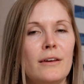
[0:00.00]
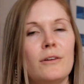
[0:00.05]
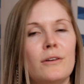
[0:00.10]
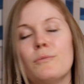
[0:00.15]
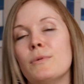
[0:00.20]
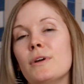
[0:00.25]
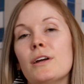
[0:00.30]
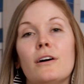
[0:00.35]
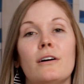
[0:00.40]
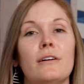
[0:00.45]

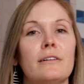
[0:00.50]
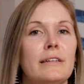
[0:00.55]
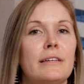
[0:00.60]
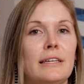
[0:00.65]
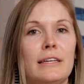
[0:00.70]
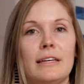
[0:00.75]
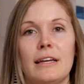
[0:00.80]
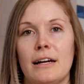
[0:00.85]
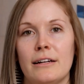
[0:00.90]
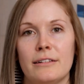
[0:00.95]
We all
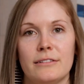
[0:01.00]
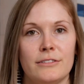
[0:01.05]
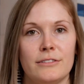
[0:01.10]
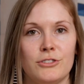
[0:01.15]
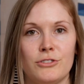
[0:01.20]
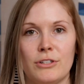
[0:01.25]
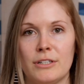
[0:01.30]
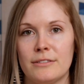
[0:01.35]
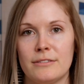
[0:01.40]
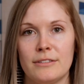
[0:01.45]
eat out of
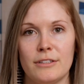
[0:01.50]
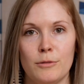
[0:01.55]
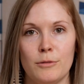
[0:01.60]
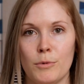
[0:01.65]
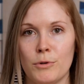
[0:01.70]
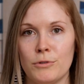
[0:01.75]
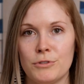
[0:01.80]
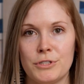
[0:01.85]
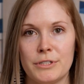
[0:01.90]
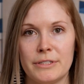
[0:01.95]
stress and
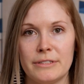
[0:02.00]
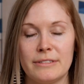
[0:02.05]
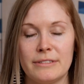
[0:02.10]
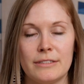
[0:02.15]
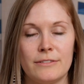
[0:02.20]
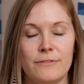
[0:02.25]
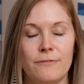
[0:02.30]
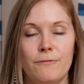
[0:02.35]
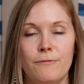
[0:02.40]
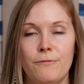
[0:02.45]
emotions.
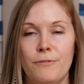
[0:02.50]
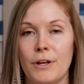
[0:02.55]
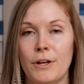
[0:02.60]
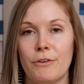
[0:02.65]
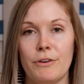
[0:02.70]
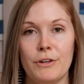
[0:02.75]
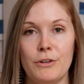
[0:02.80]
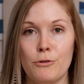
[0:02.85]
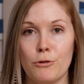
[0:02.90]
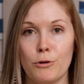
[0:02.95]
That's
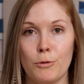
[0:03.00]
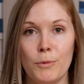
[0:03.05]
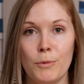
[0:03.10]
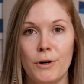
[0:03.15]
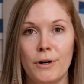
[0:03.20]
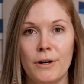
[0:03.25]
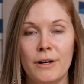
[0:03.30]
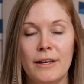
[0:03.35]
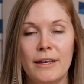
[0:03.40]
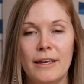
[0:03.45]
very
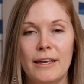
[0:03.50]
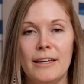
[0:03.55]
normal.